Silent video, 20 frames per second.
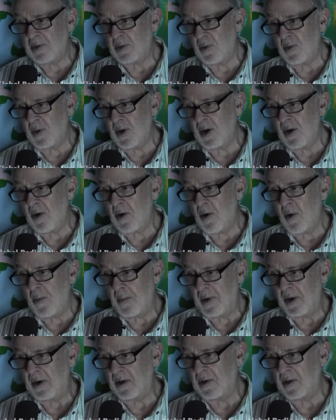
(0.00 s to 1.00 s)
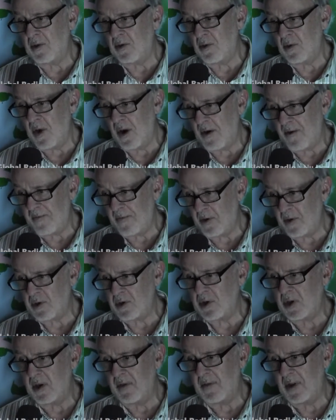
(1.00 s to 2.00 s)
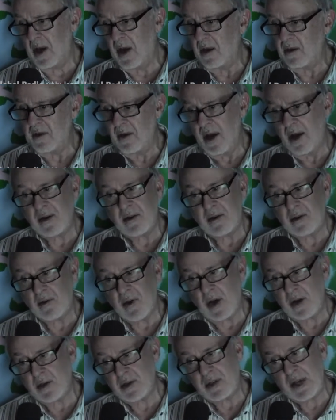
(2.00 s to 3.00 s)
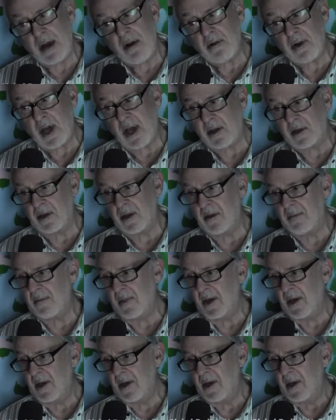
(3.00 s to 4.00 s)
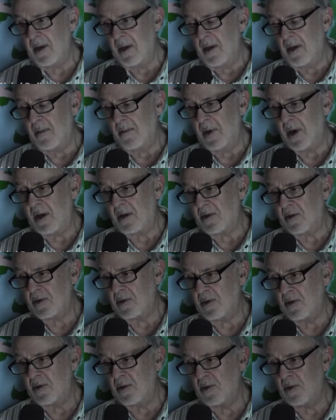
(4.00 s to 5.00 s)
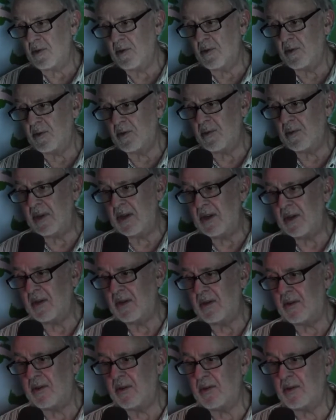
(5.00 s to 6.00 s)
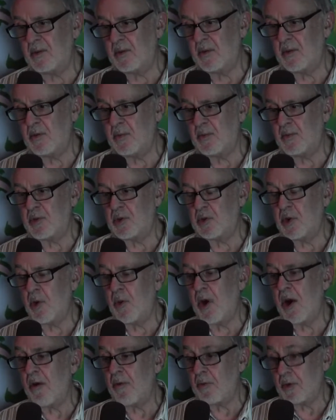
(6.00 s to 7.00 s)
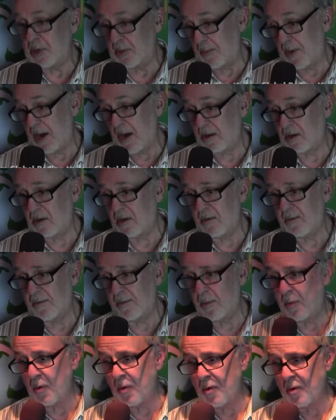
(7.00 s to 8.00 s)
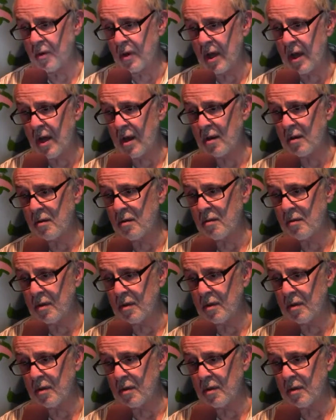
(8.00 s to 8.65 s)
So we are hoping to do our version of that, not to try to sound like them, but to show our respect for that